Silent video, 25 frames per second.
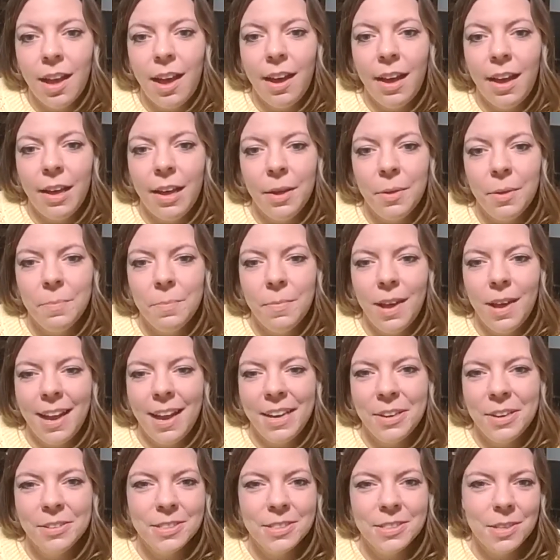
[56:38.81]

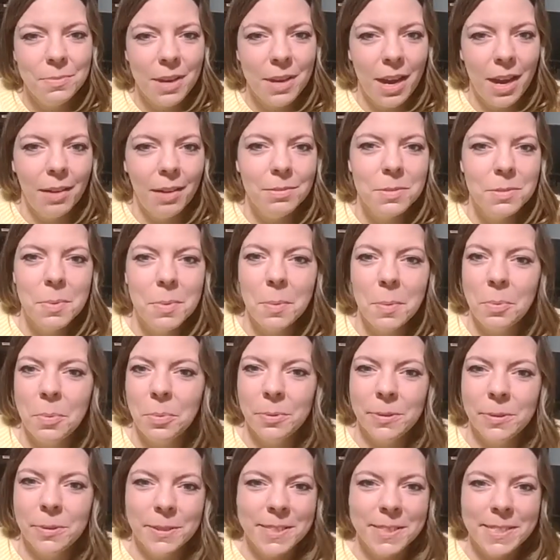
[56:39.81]
I know sometimes
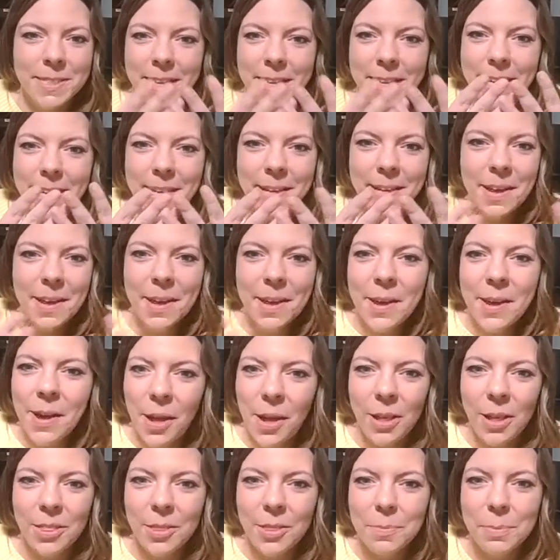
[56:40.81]
people will see
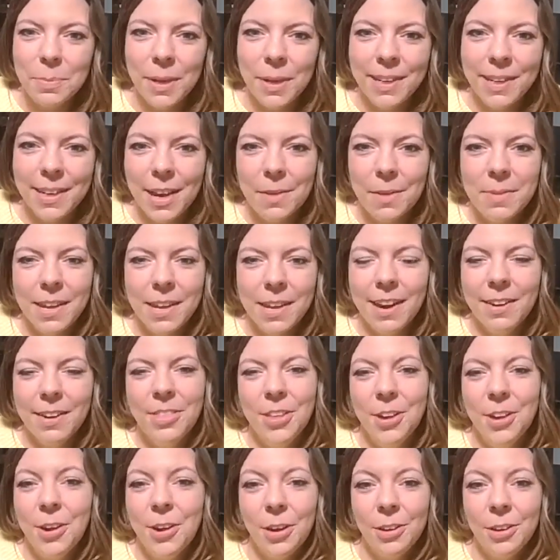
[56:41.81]
all the blood coming out of
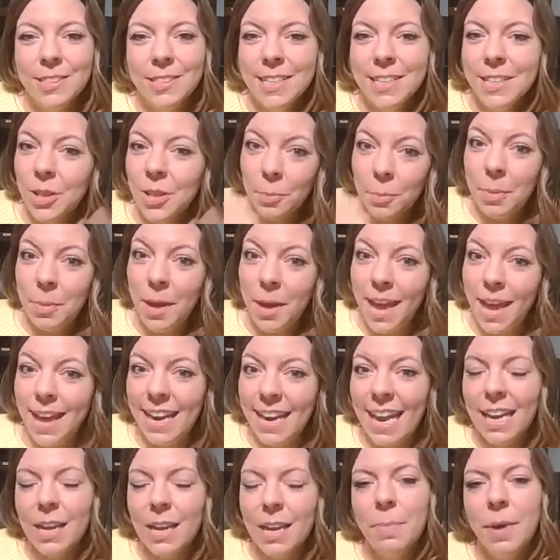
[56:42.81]
their nose and they'll
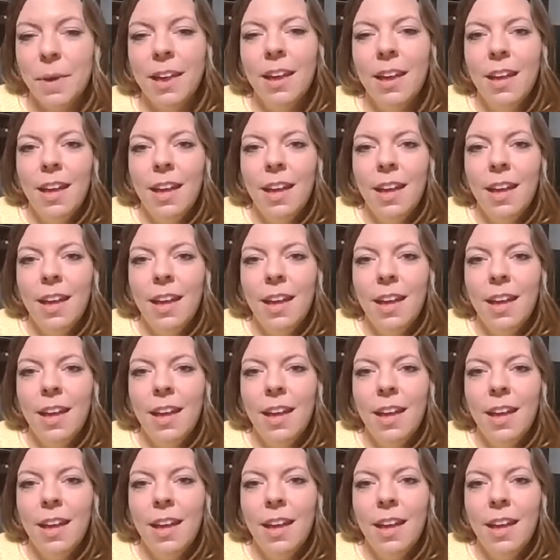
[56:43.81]
panic, but